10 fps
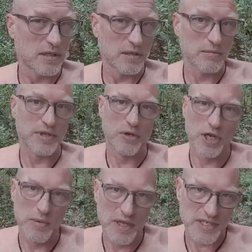But they're only
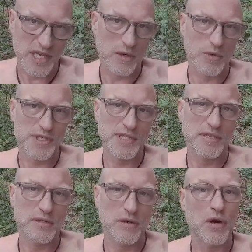going to be able to take what's
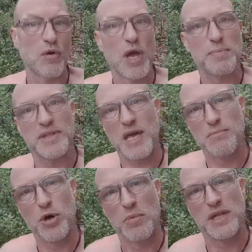ripe at that
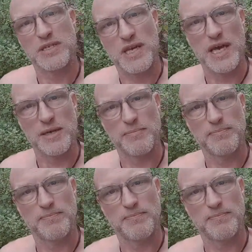moment in time.